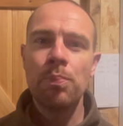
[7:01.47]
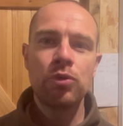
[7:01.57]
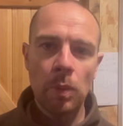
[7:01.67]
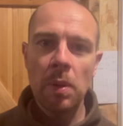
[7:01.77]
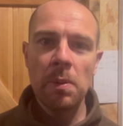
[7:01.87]

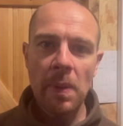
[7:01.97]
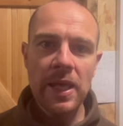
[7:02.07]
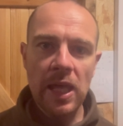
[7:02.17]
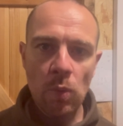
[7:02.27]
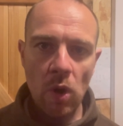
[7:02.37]
probably
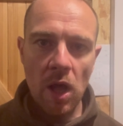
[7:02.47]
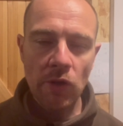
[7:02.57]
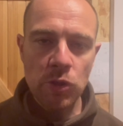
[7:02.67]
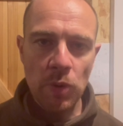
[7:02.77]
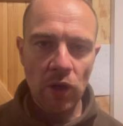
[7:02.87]
make it work,
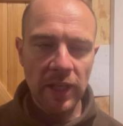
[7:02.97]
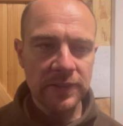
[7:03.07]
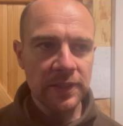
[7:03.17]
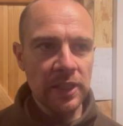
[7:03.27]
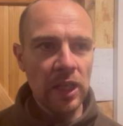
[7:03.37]
to be honest.